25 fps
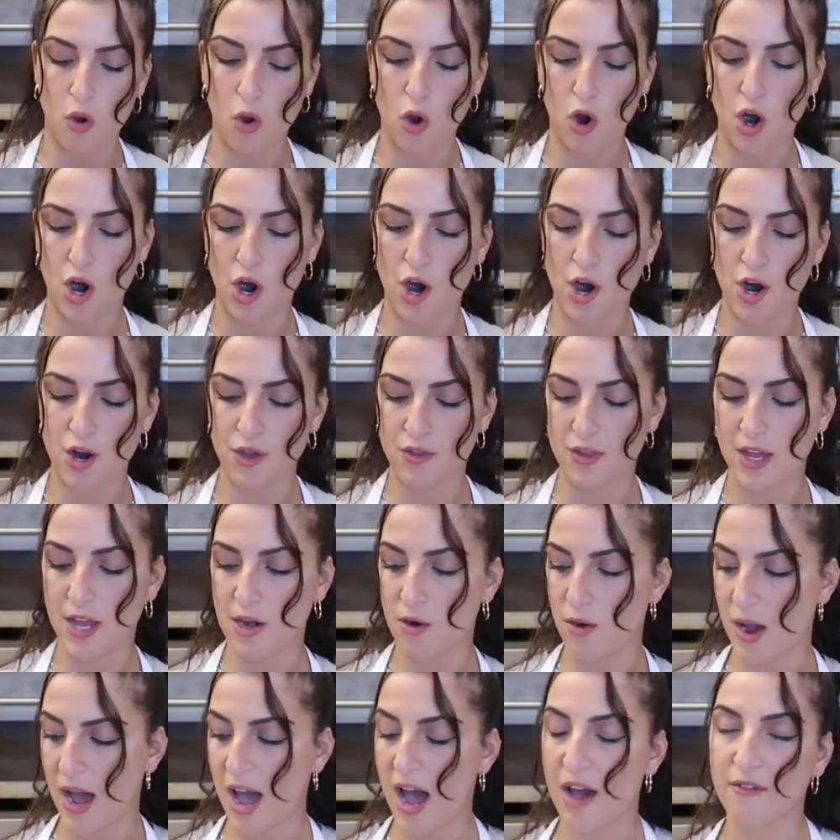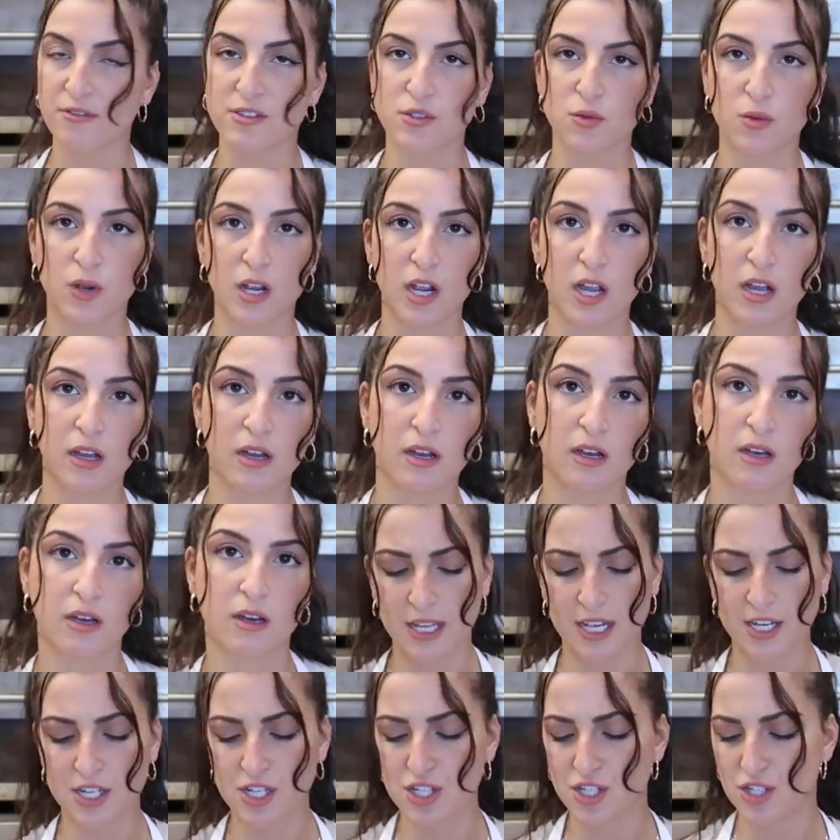Or they don't have to work.
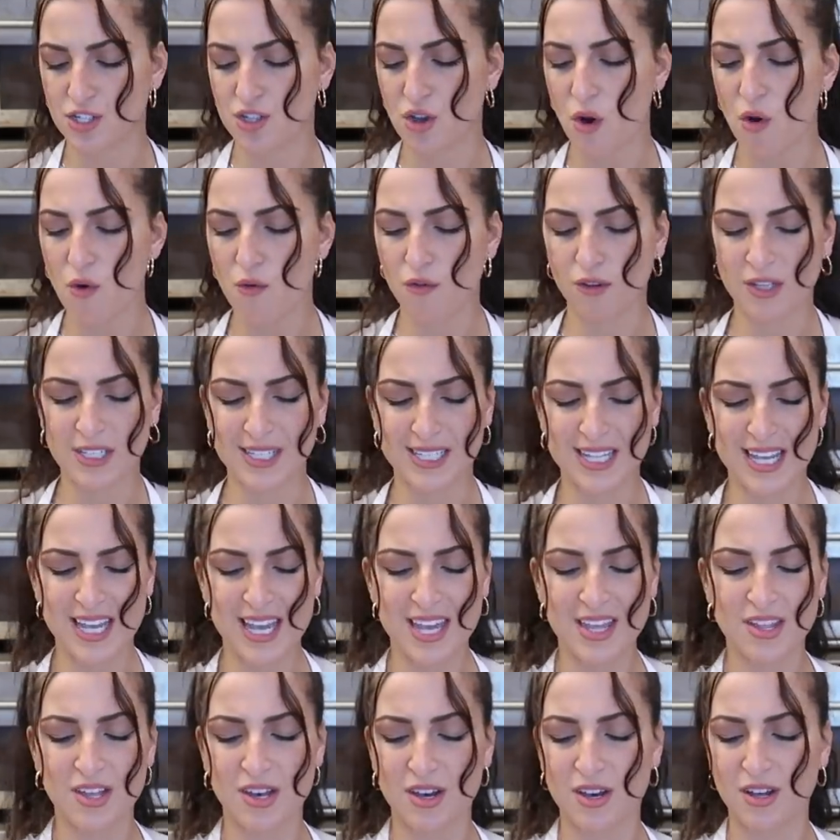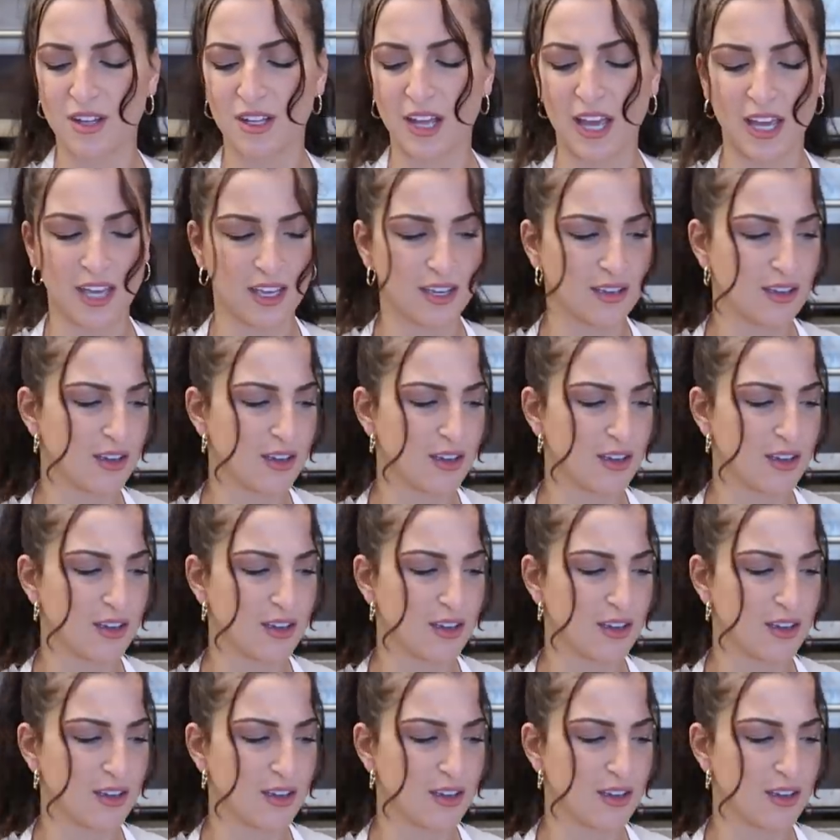They just don't see the like